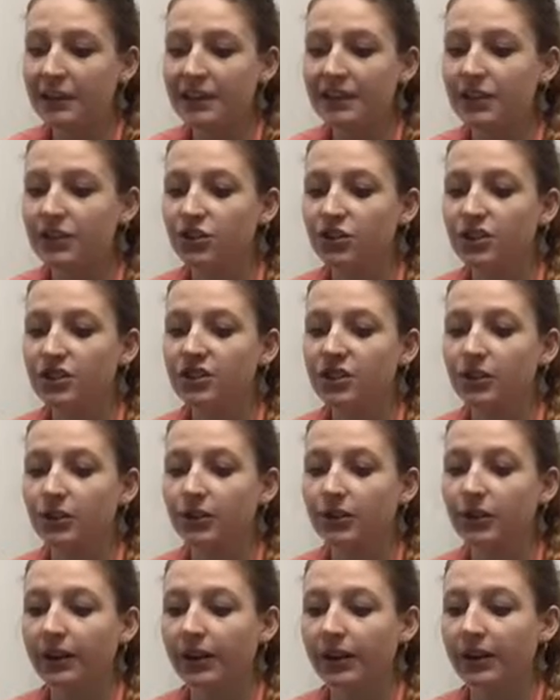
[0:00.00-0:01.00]
messages in the
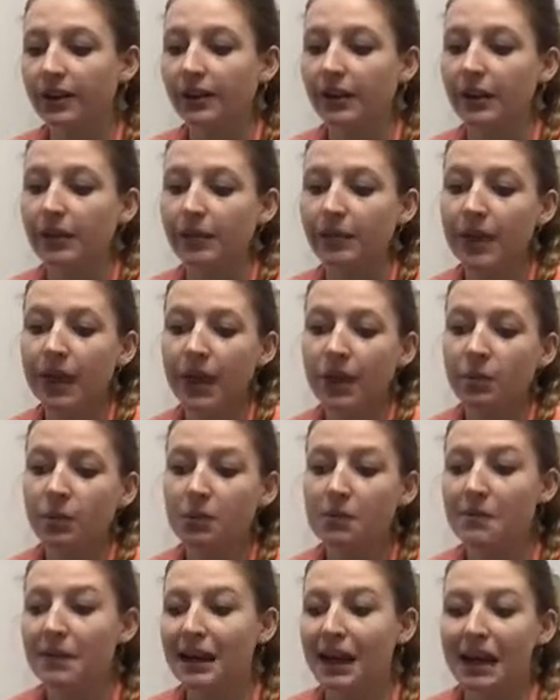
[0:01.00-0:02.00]
curriculum
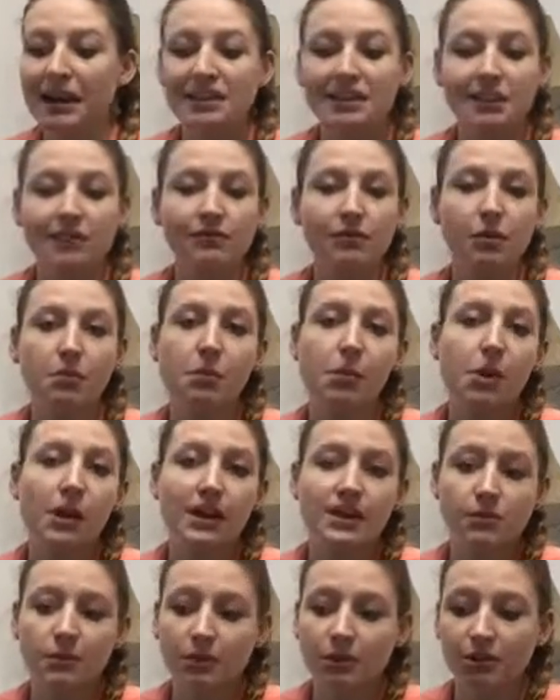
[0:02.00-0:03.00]
would be asking for
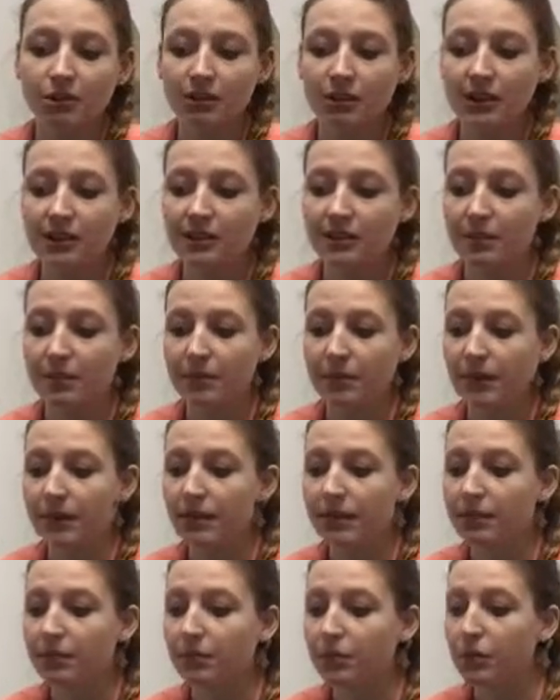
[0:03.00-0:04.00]
boys when you need
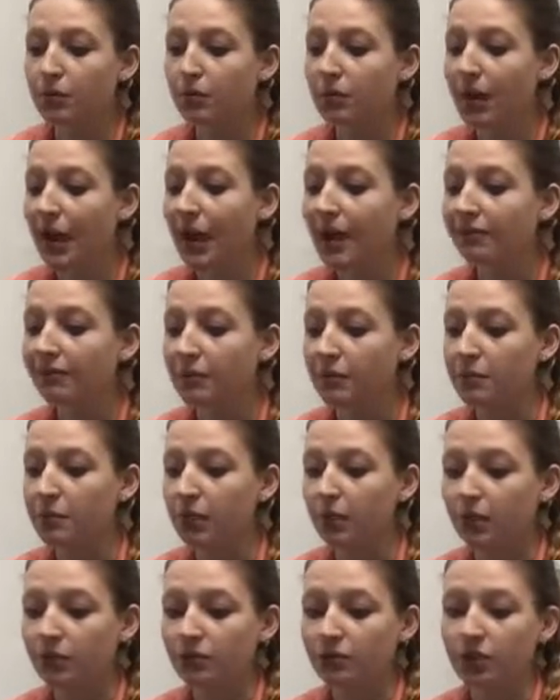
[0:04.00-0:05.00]
something heavy
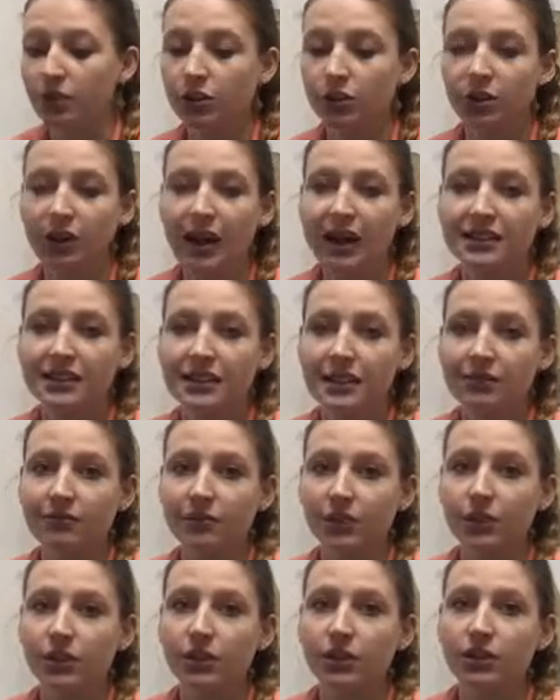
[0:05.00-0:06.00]
moved, or asking
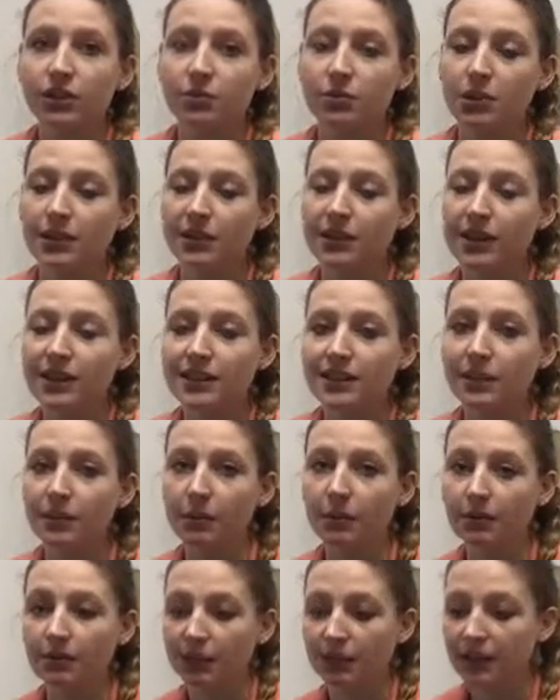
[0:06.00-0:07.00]
for girls when you need
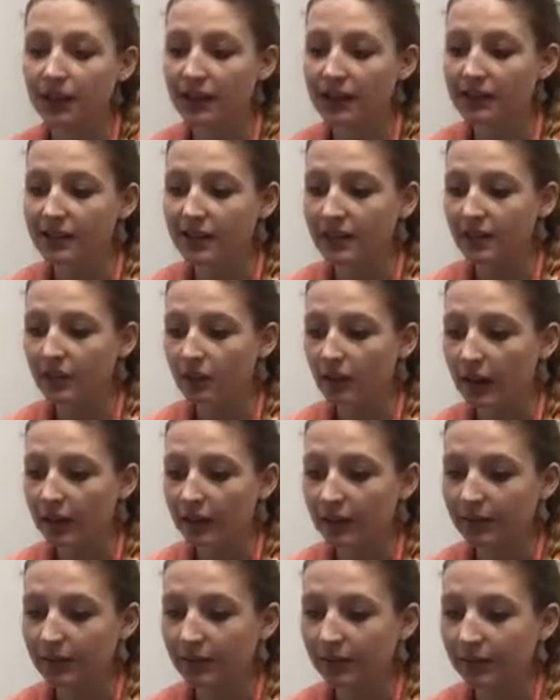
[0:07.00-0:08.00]
someone with nice
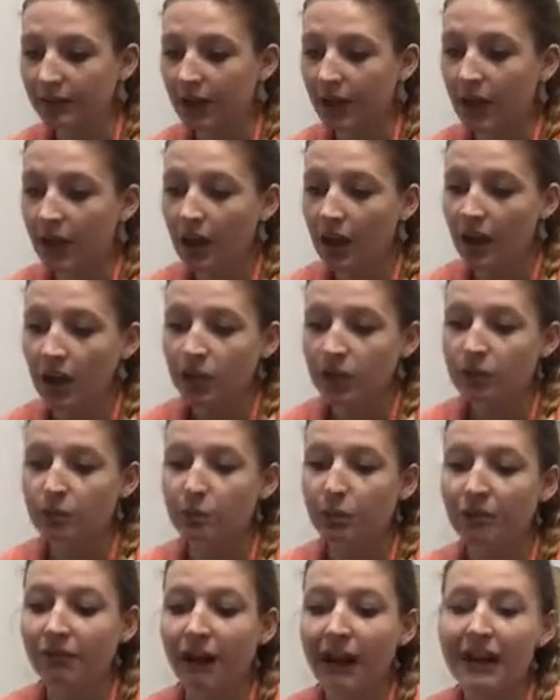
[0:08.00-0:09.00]
handwriting. To
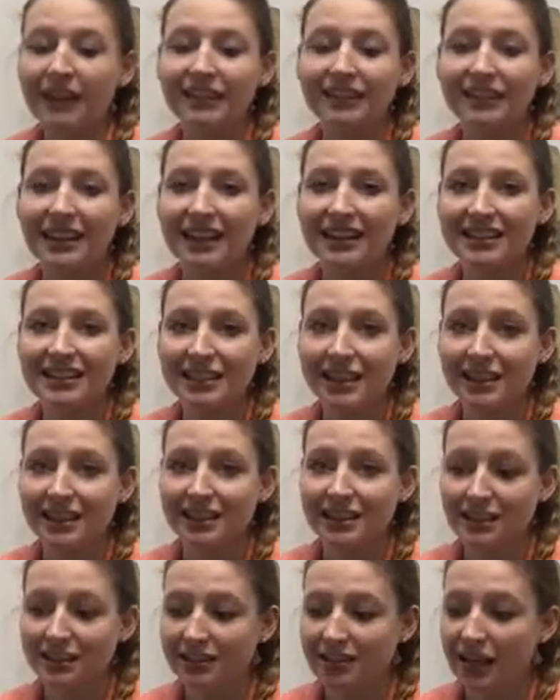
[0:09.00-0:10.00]
provide a
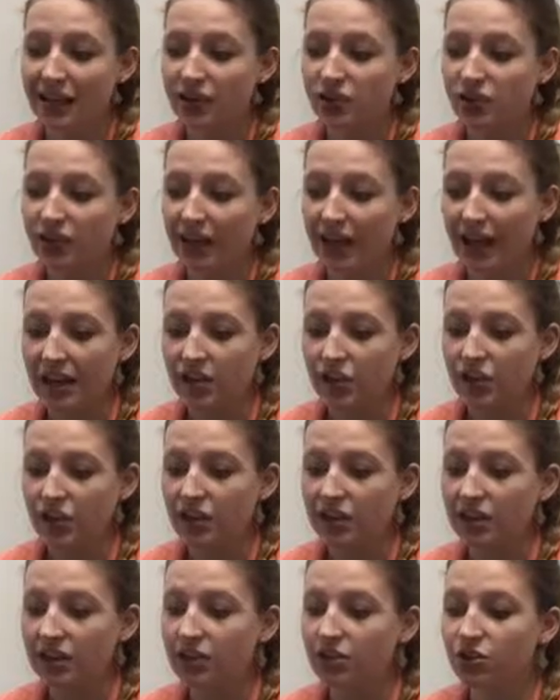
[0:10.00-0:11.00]
non-sexist
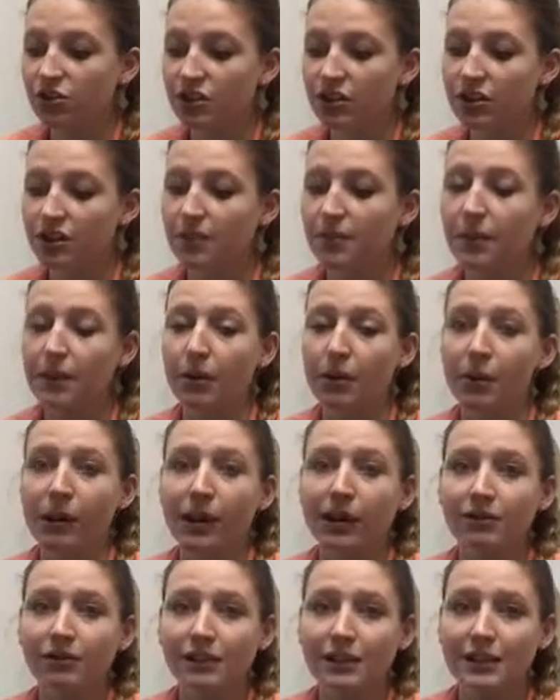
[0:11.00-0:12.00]
education, teachers need to be
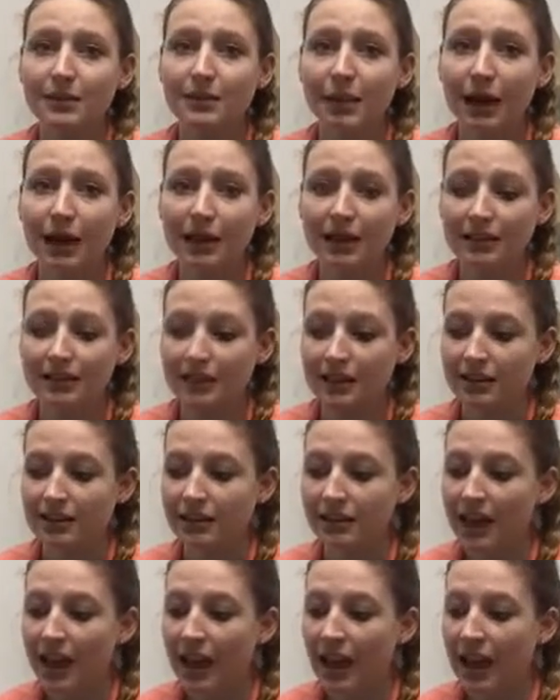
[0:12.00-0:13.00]
aware of these biases
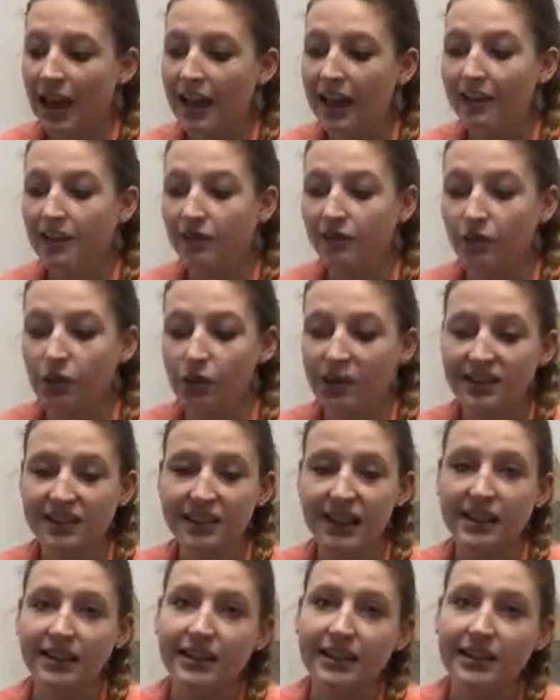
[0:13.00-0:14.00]
and avoid
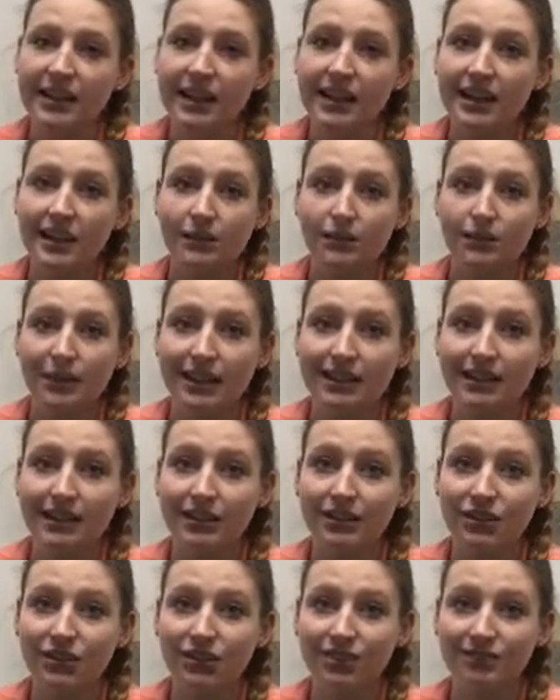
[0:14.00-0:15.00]
sending a hidden
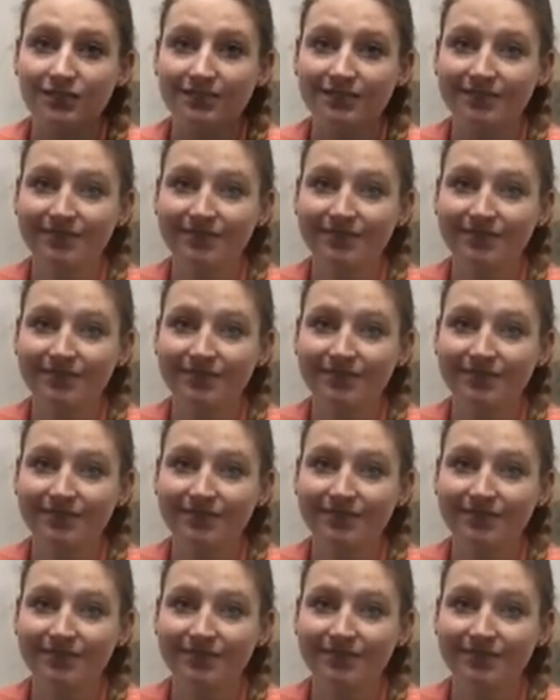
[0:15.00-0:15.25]
message.